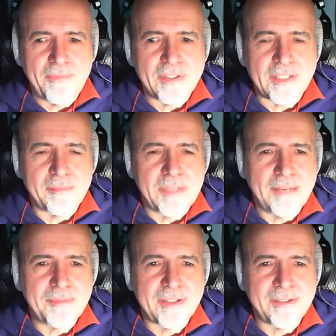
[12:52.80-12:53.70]

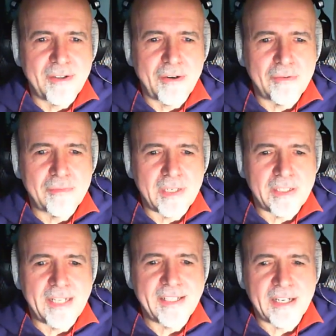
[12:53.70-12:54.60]
sometimes to know what
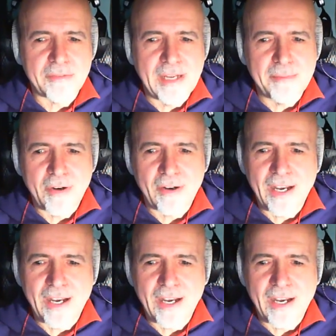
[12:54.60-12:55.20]
Enneagram or love